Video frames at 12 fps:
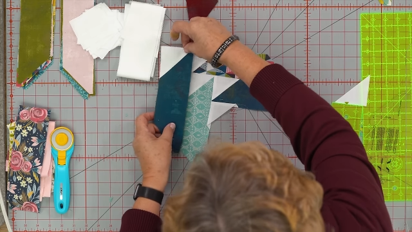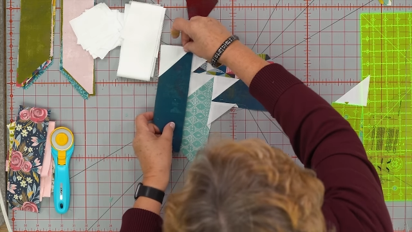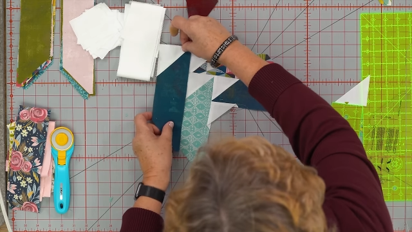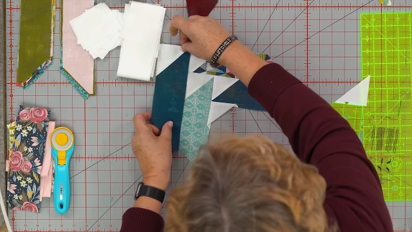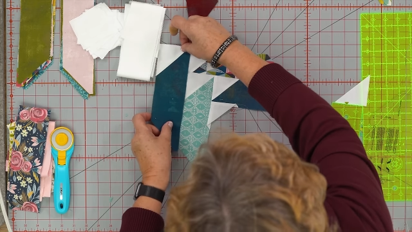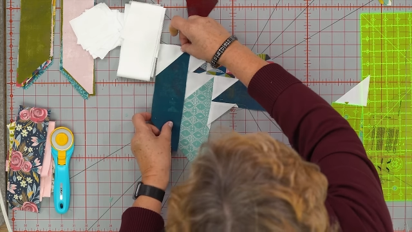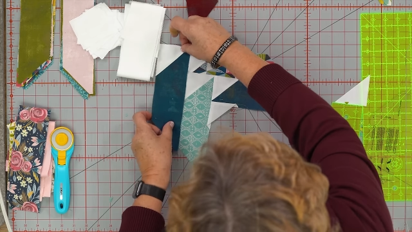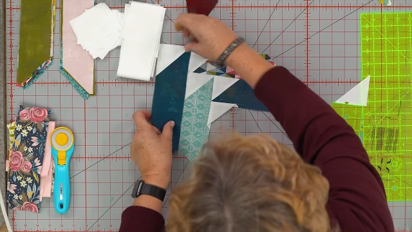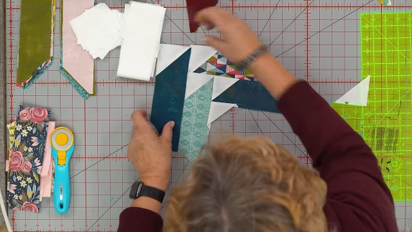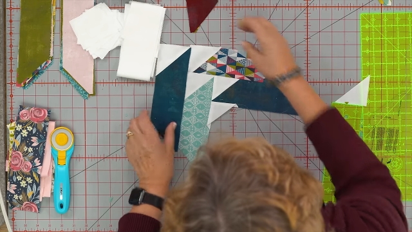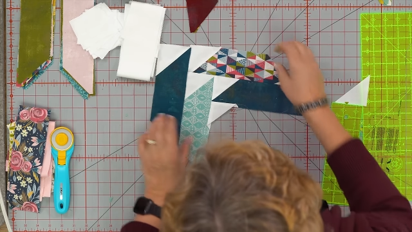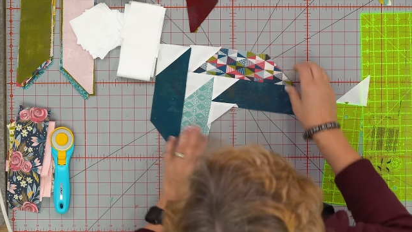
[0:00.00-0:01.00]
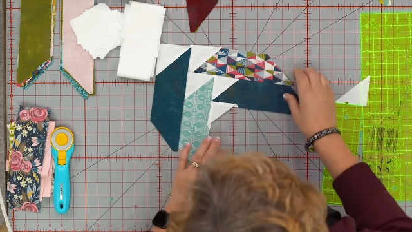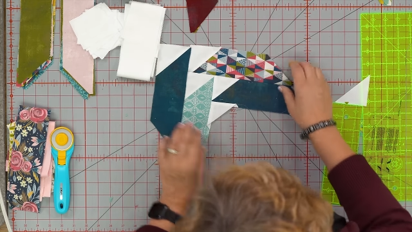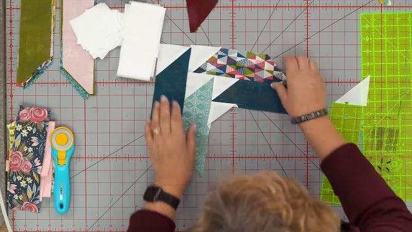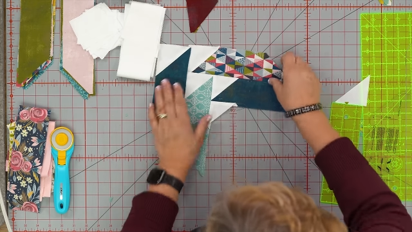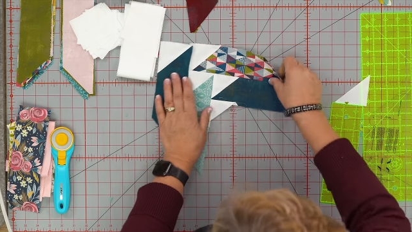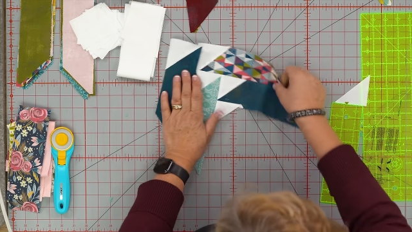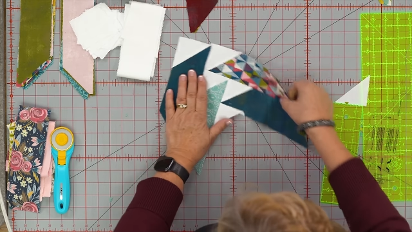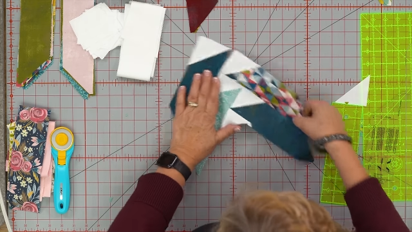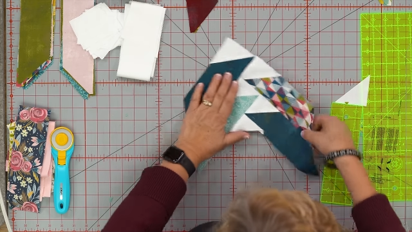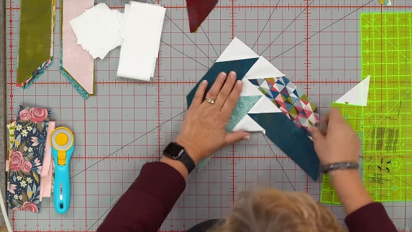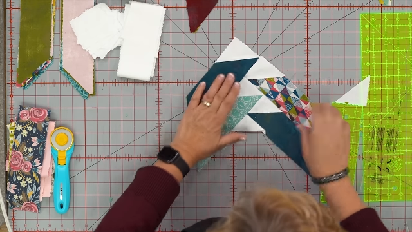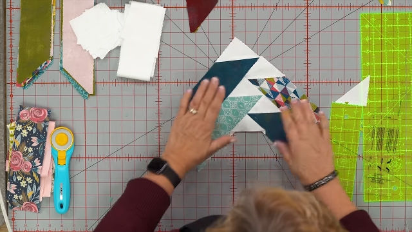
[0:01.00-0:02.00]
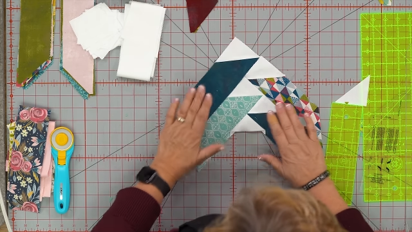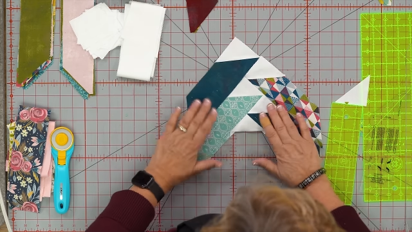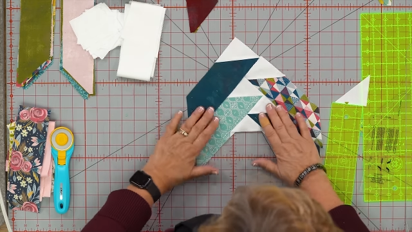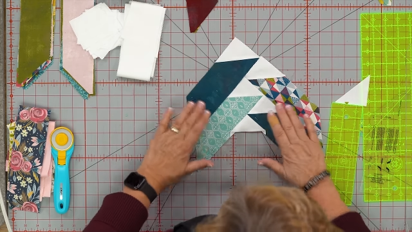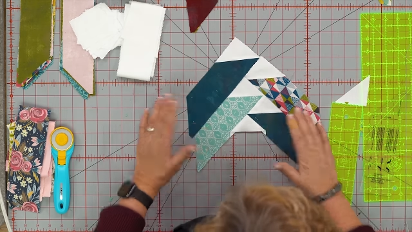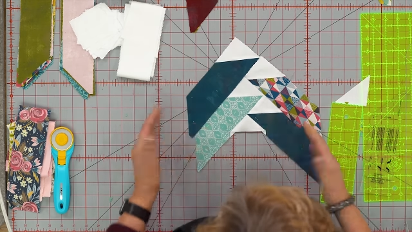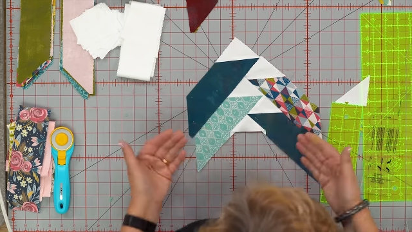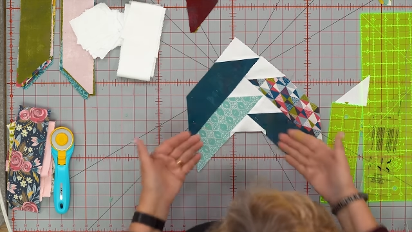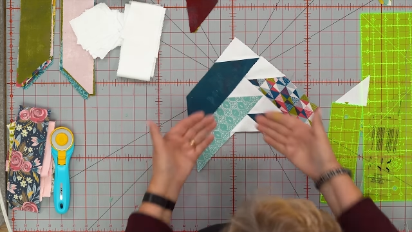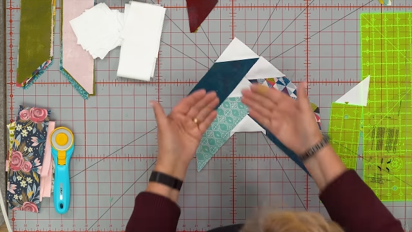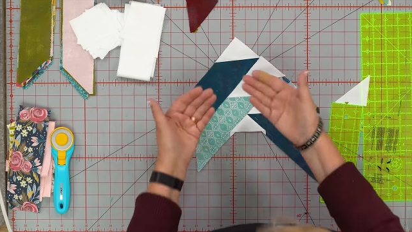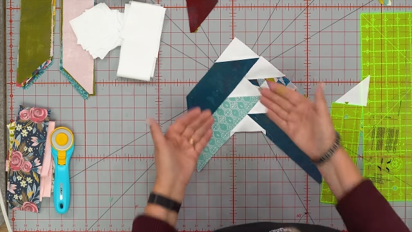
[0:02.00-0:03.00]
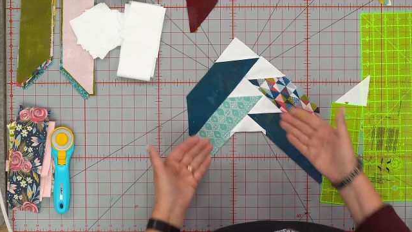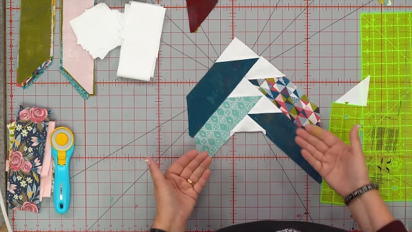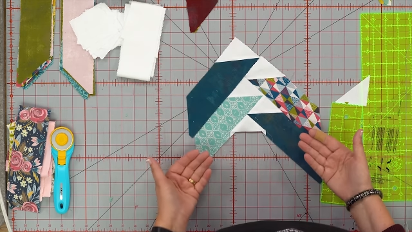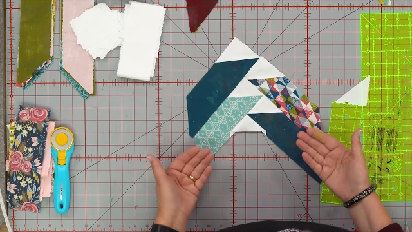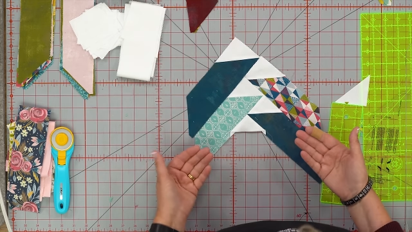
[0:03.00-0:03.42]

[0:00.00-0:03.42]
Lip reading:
(no speaker visible)